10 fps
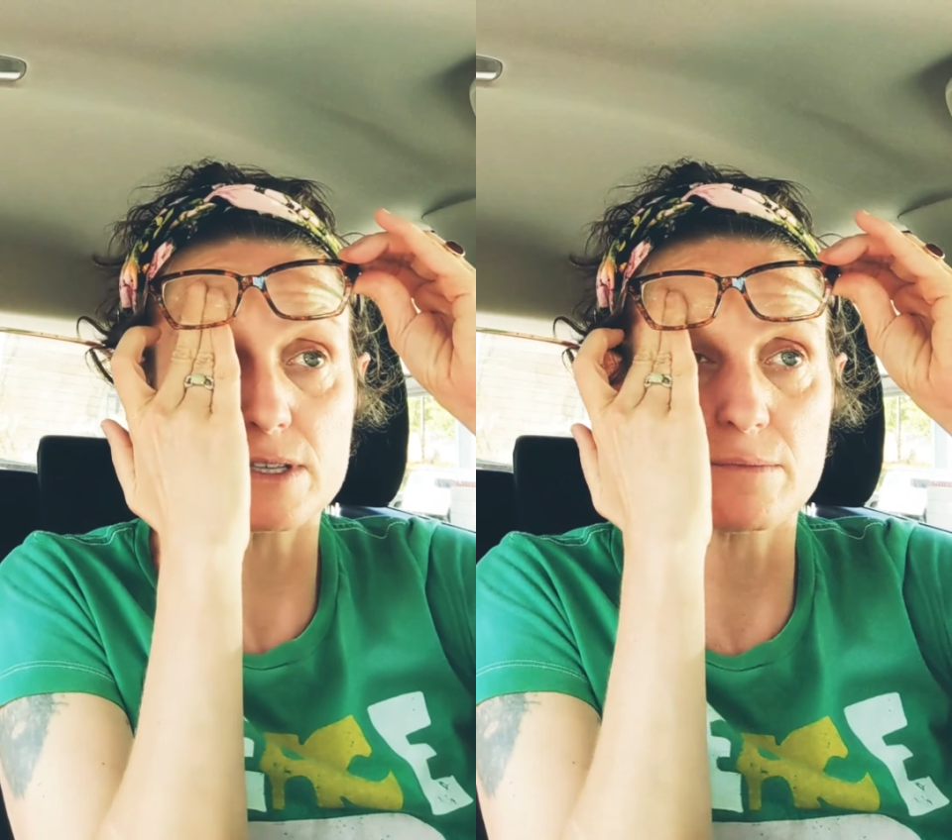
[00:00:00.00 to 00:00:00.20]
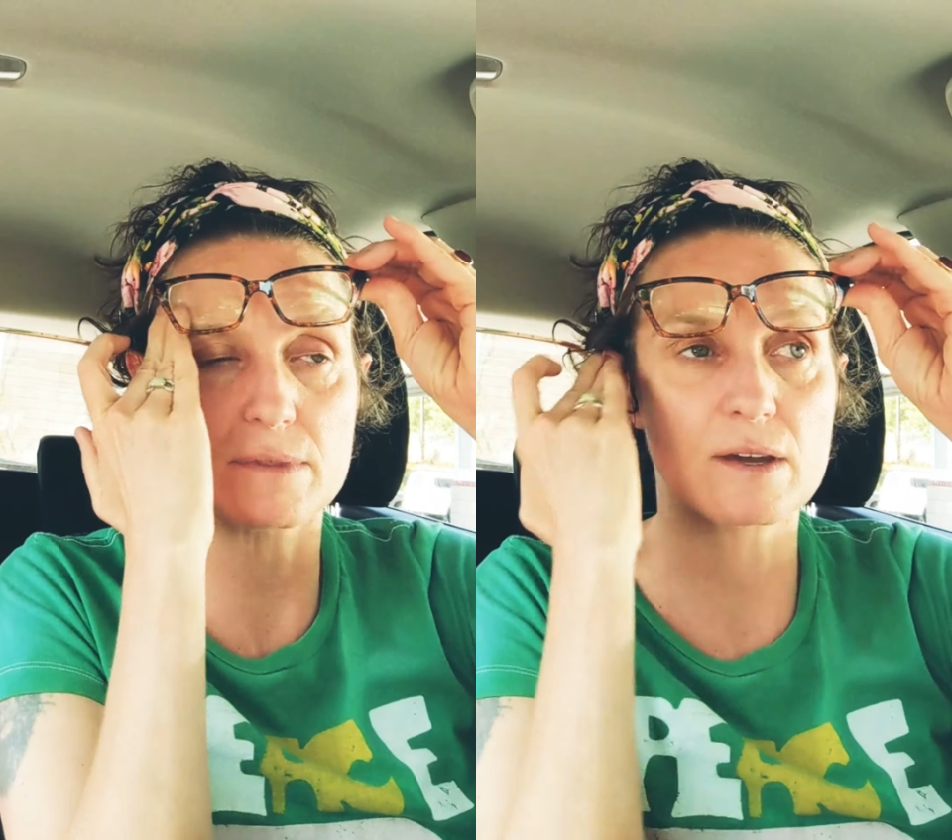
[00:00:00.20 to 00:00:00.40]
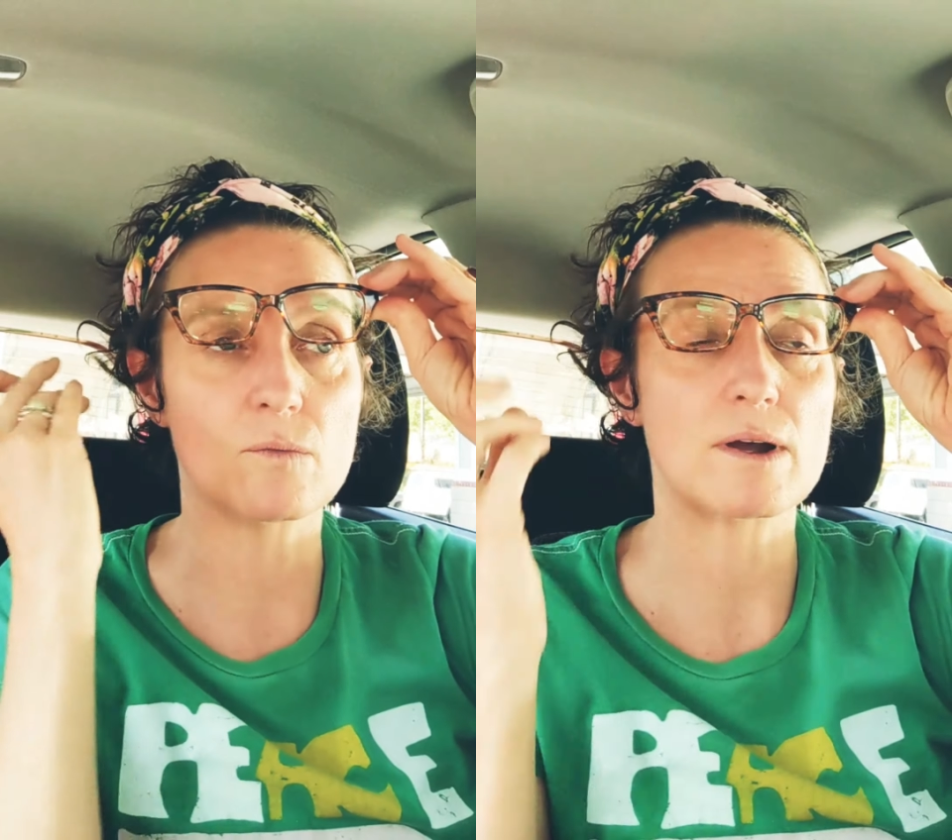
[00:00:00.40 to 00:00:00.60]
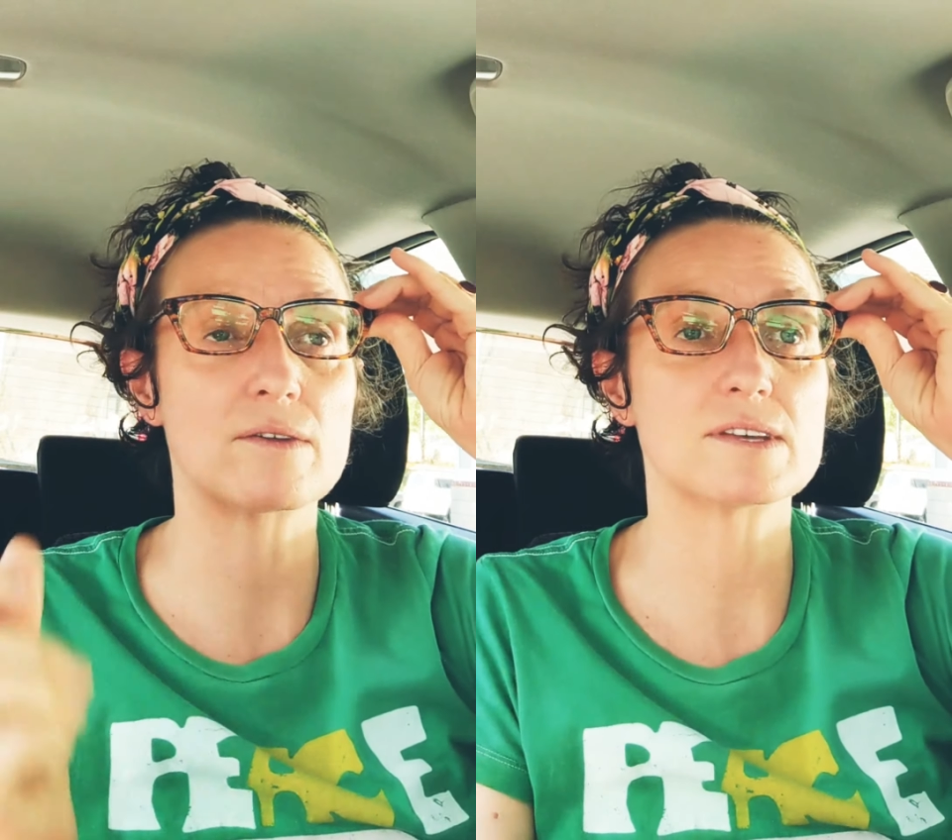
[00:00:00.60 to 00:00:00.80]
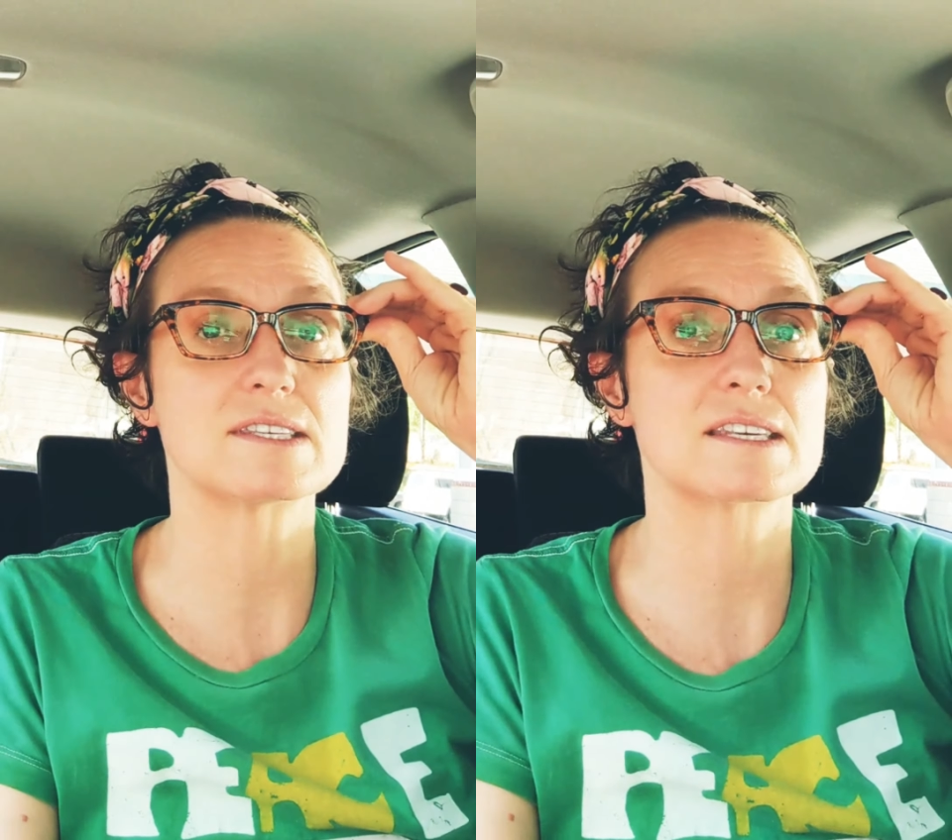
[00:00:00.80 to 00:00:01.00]
something where
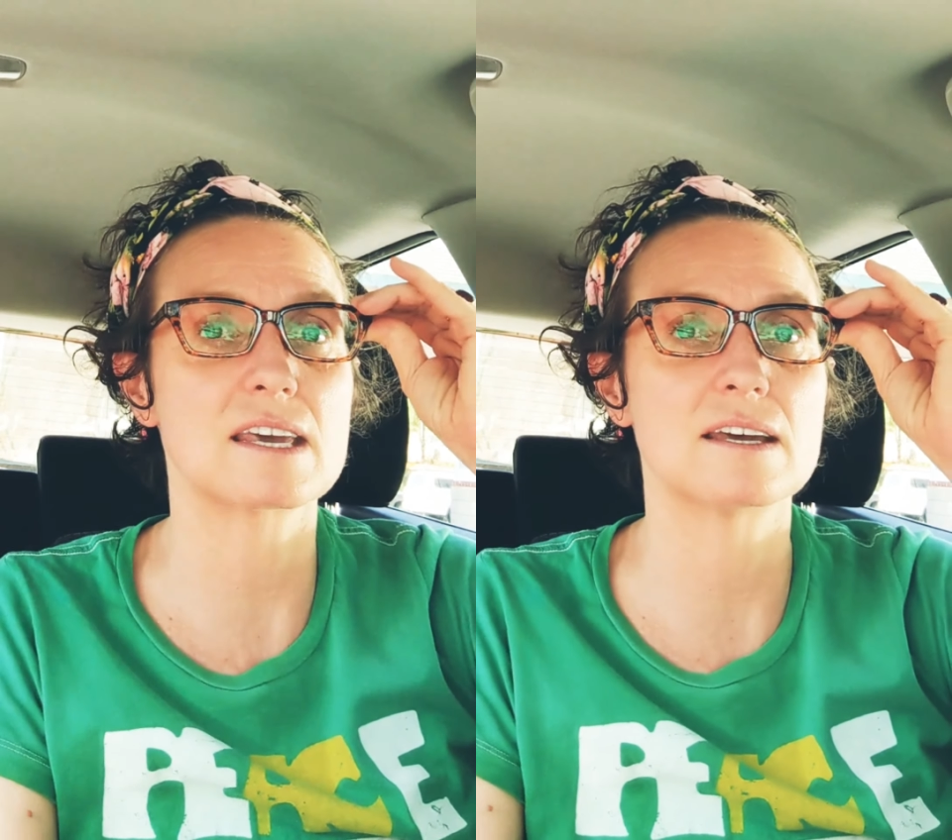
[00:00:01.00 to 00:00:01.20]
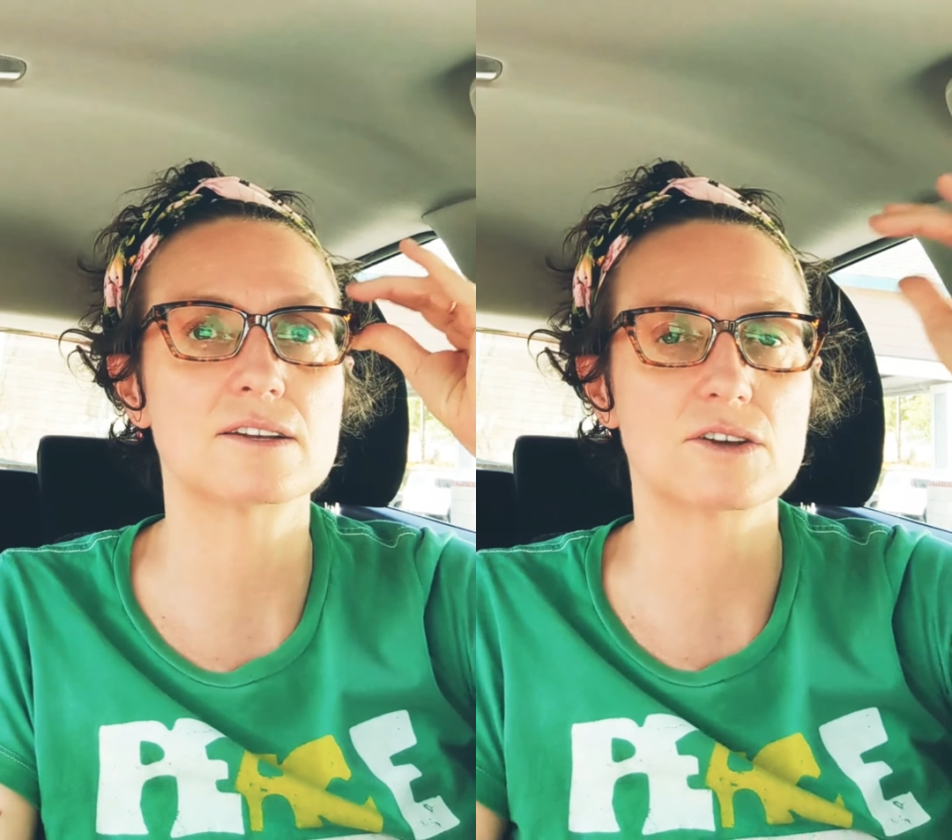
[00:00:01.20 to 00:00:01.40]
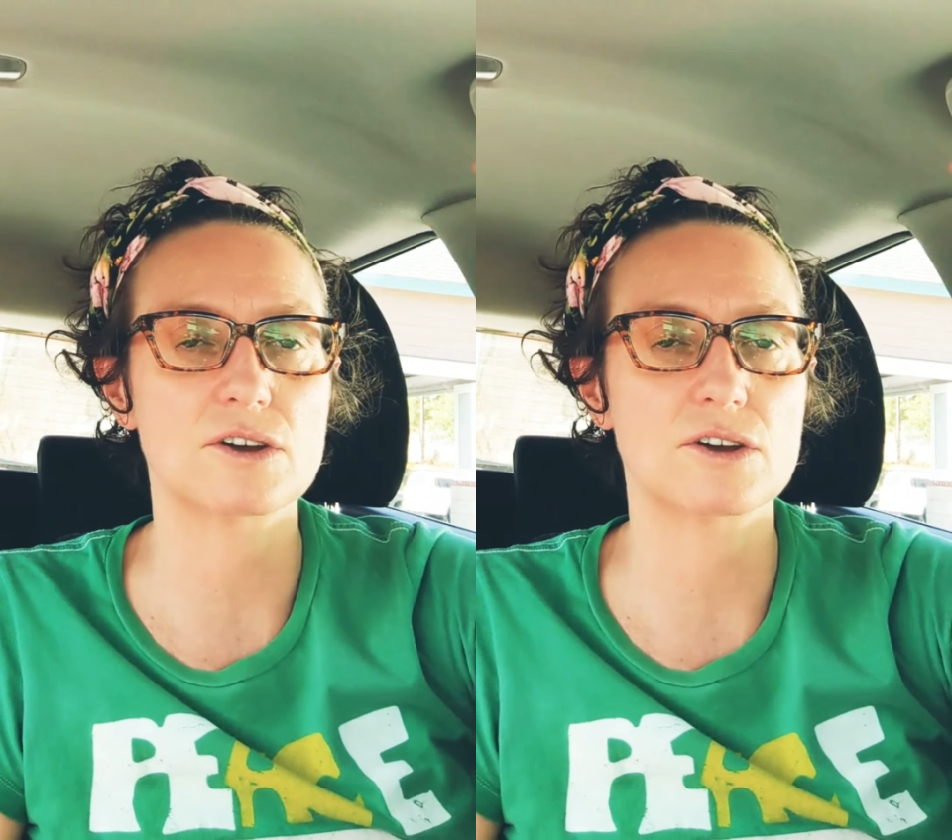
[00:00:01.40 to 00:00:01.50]
the skin